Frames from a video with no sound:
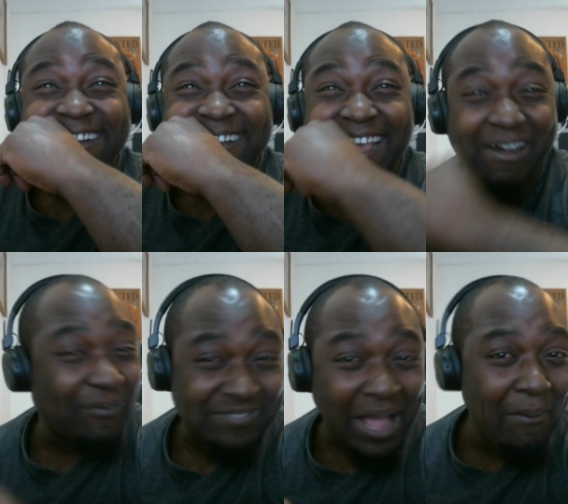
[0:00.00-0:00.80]
yo, if
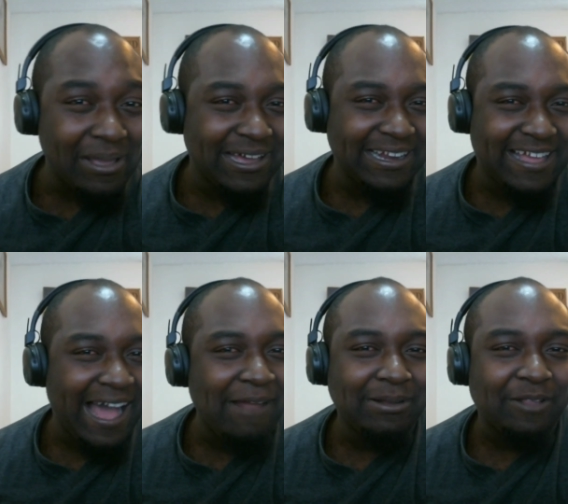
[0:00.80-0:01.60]
Atomic couldn't
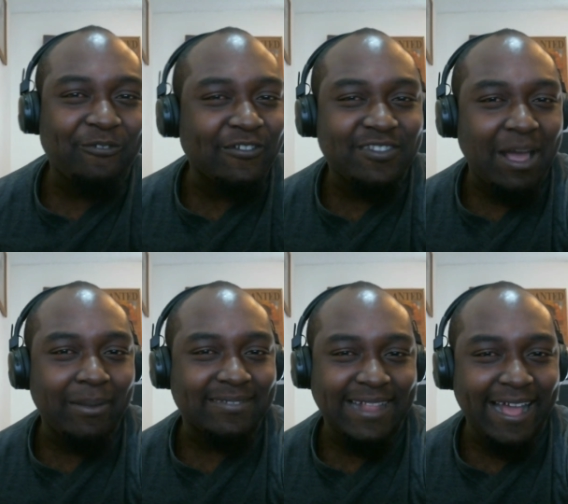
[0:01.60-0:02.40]
cut it with the first
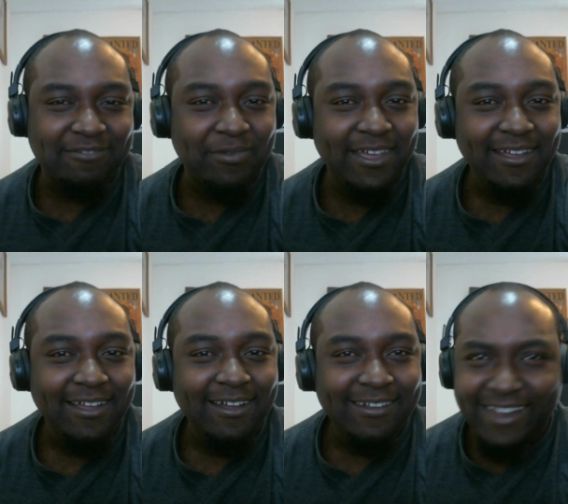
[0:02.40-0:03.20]
Atomic Slash, man,
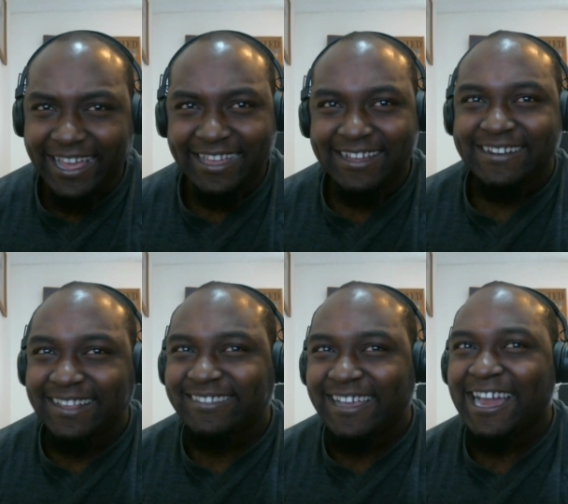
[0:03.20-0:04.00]
like,
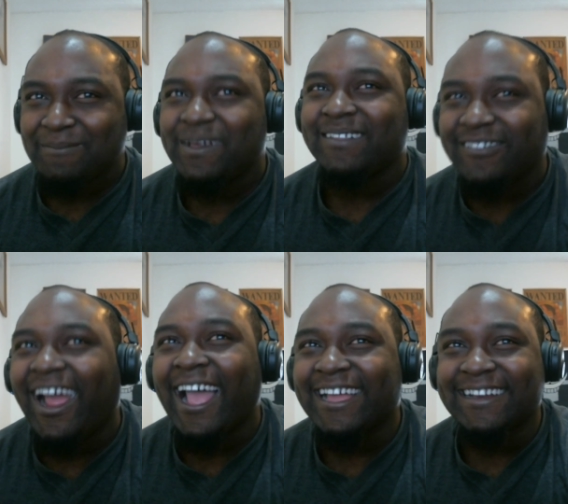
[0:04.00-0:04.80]
this shit gotta be a
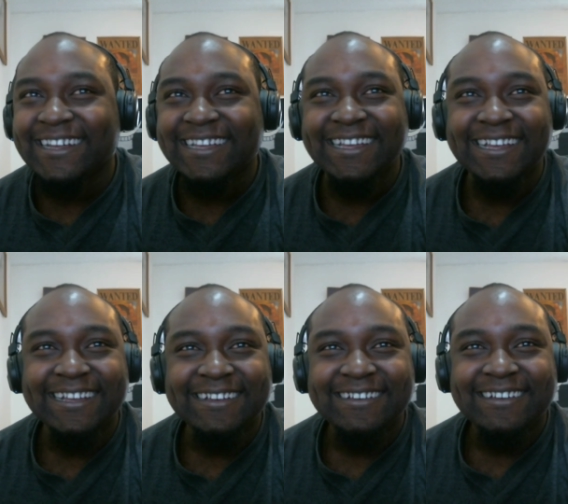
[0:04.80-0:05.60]
dragon, nigga.
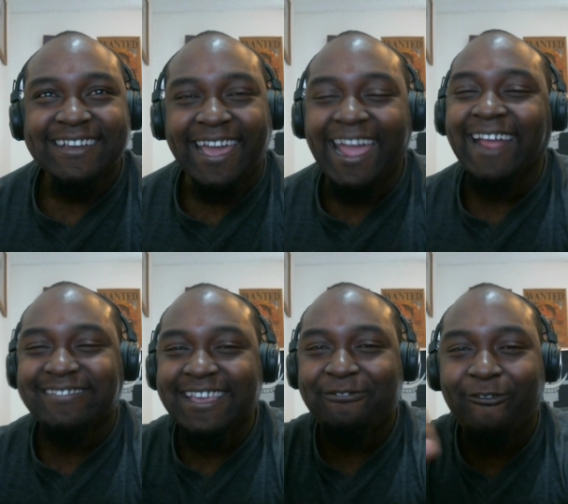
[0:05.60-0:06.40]
And
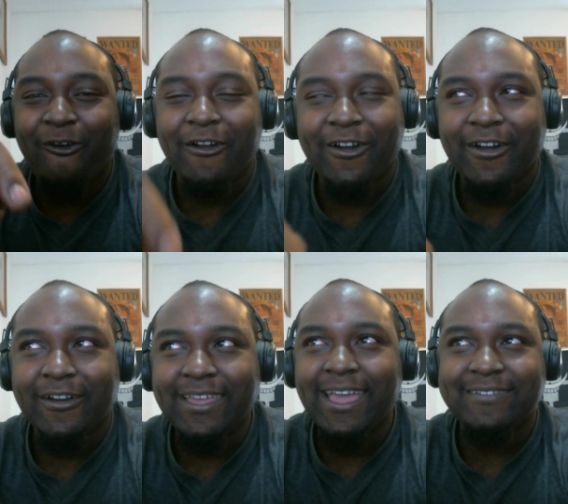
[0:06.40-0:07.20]
G4, or
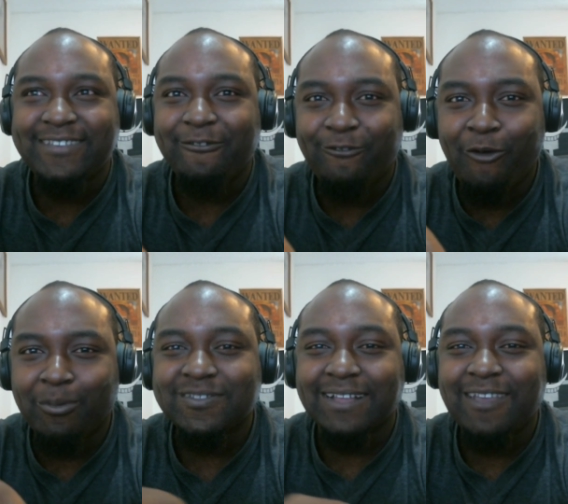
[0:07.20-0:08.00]
yeah, G4
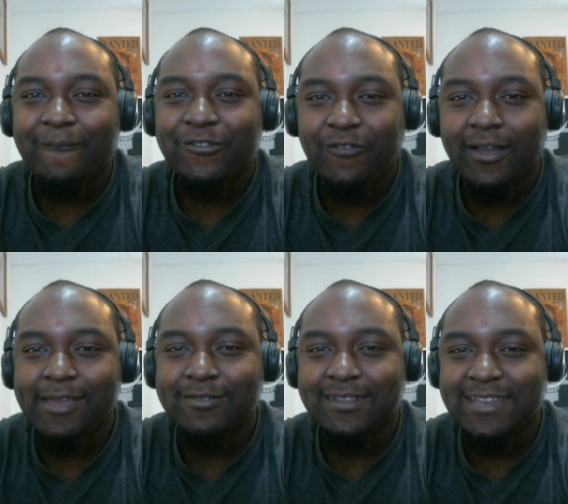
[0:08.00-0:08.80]
was like tough as fuck.
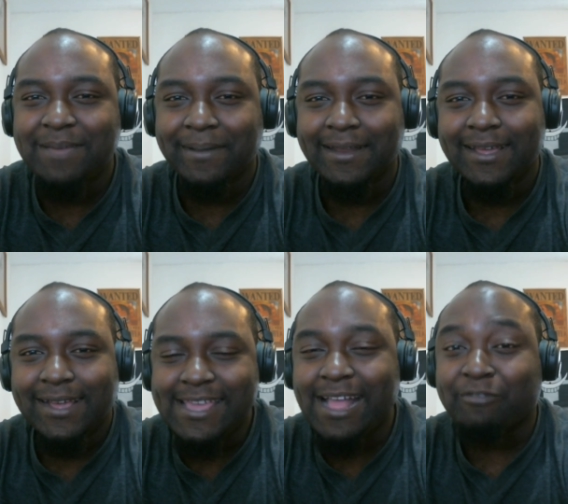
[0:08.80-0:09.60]
He was a demon.
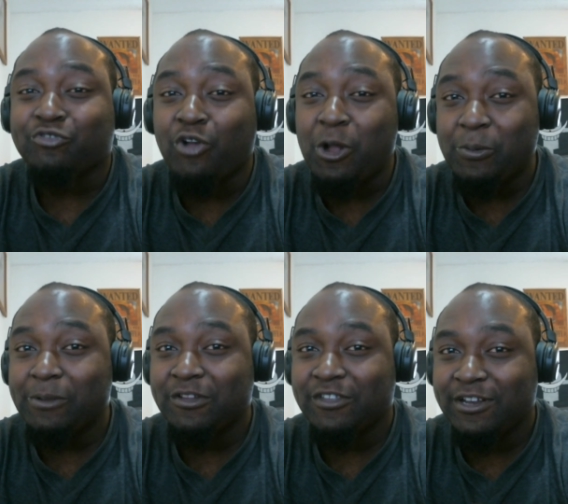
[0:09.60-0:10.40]
He got stronger
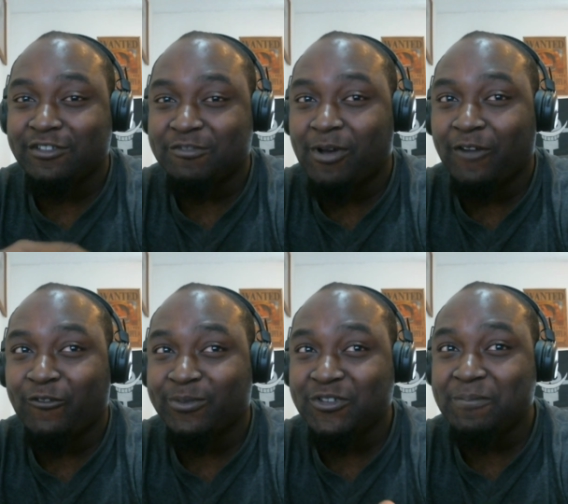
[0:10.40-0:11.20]
in, the, in his smaller
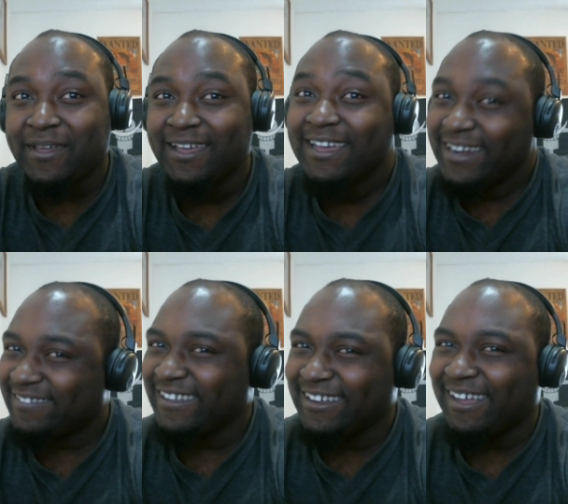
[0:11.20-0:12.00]
form too, bitch.
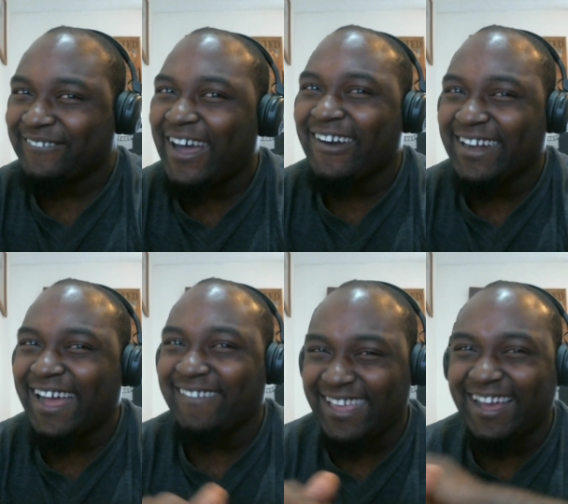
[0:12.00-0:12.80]
This nigga look powered up, yo.